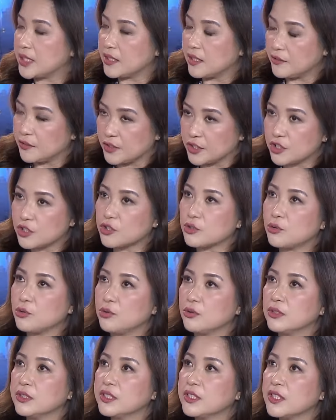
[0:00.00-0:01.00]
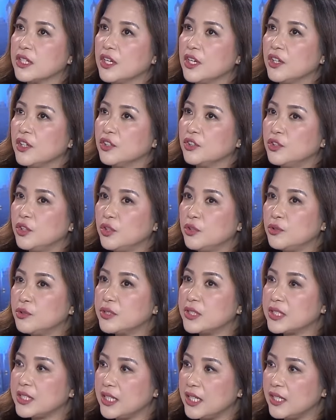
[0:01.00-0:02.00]
yes, different schools, do you
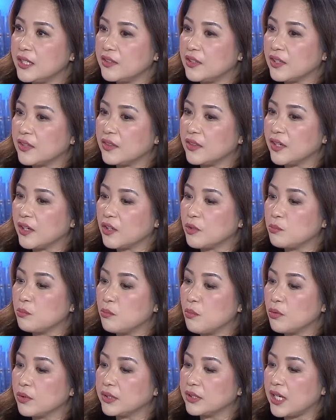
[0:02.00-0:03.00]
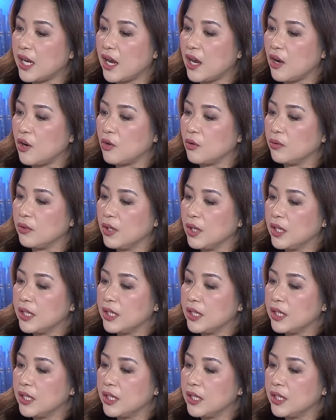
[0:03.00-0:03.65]
see that they're now